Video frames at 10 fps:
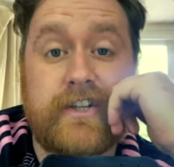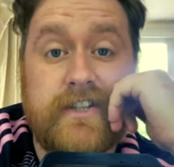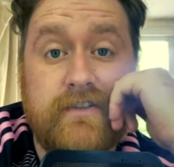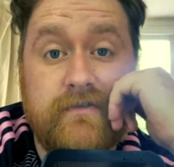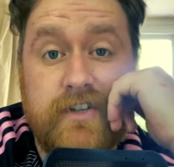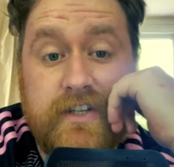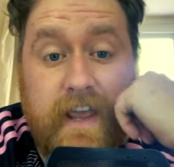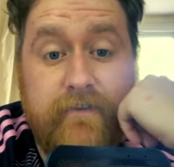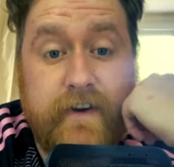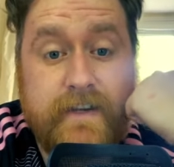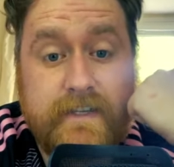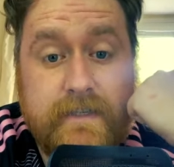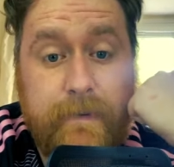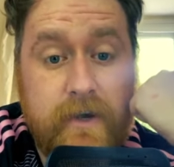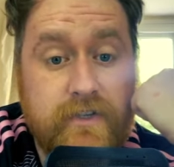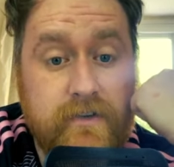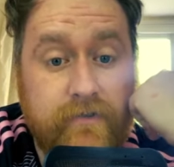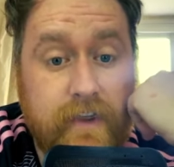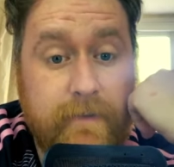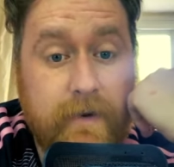and just given a suspension
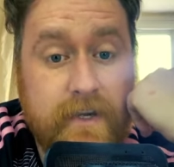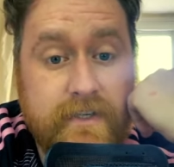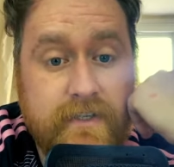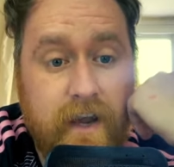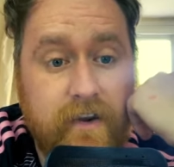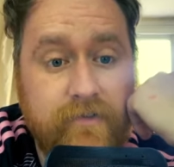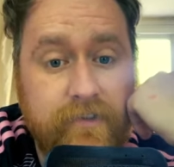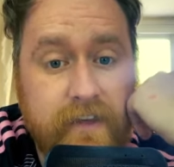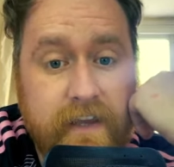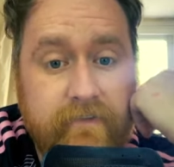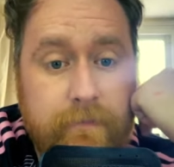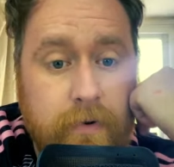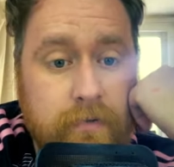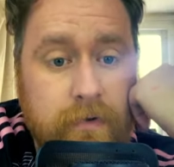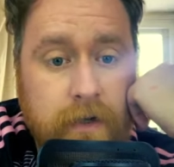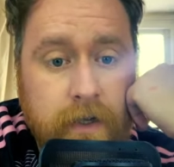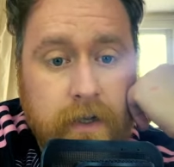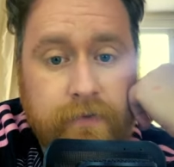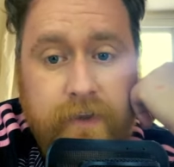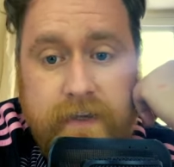for that, because it's unforgivable,
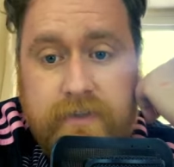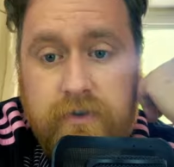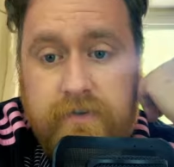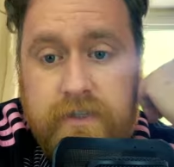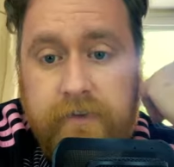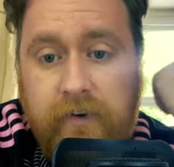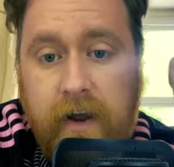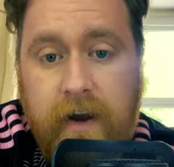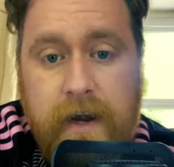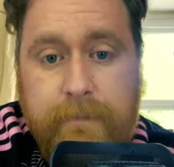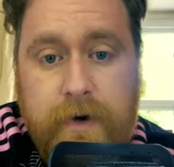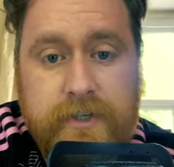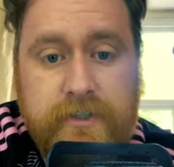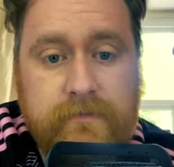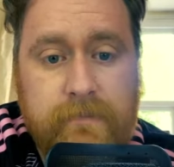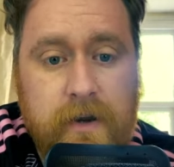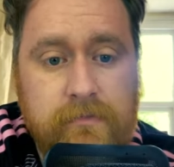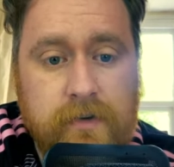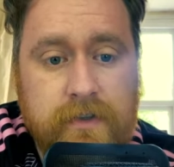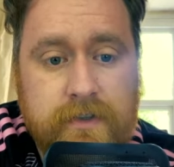that sort of stuff. Like, high-pressured
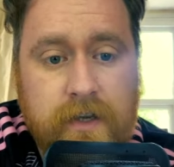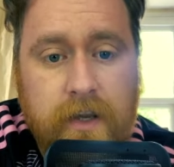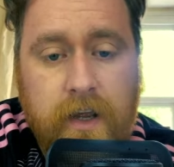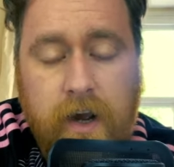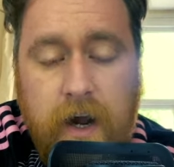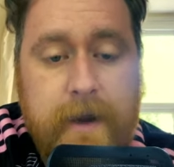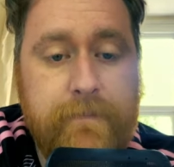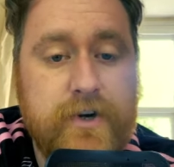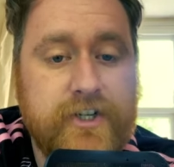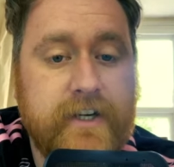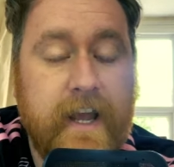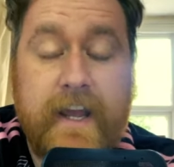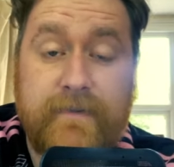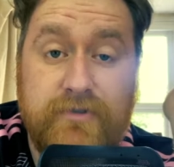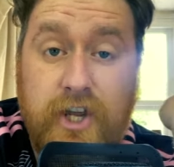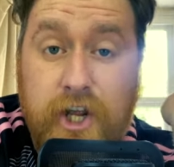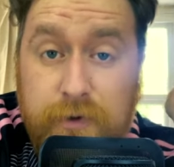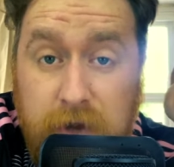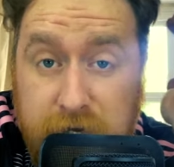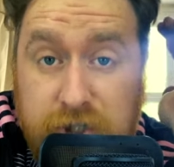moments, high-pressured games,
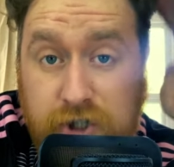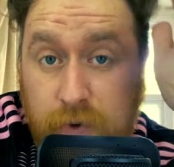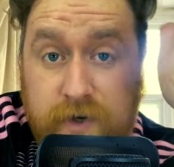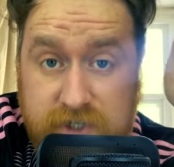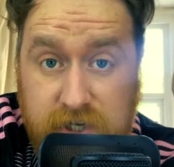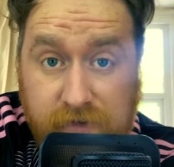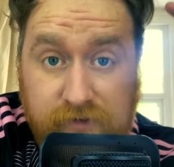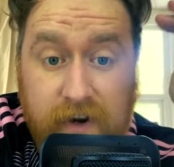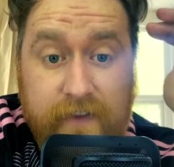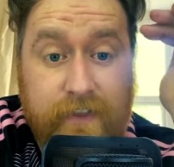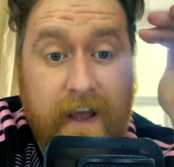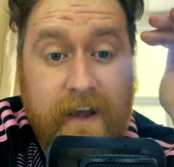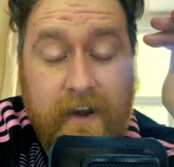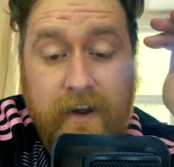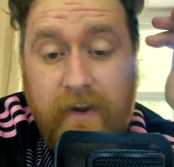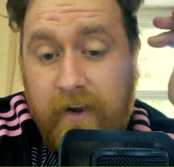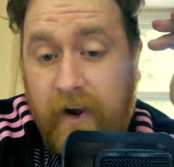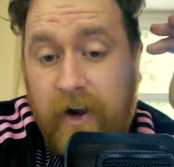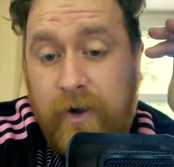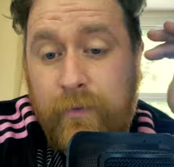and you're doing stuff like that.
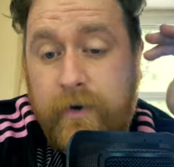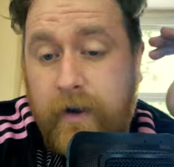I would